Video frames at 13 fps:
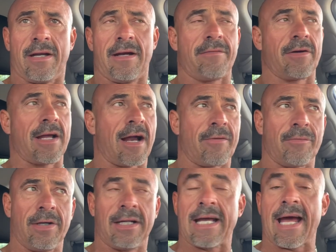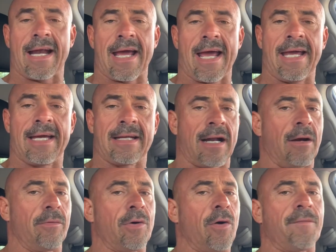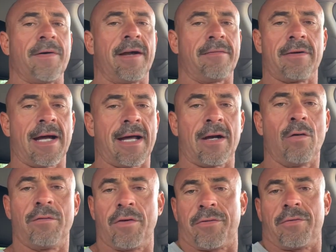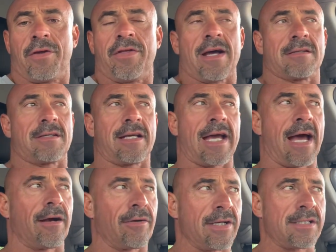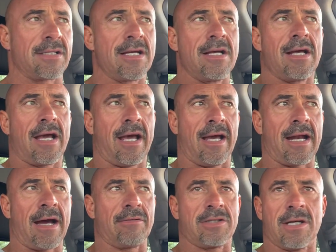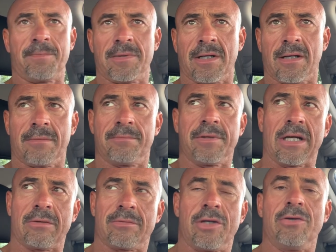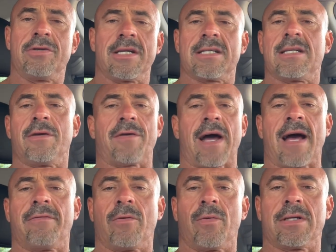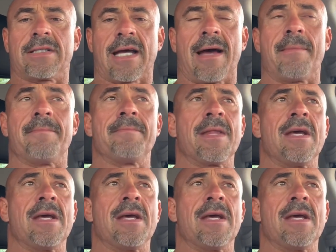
never got really out of hand. I don't know if I ever got over 3,000 calories, and I was up to, 265 at one time.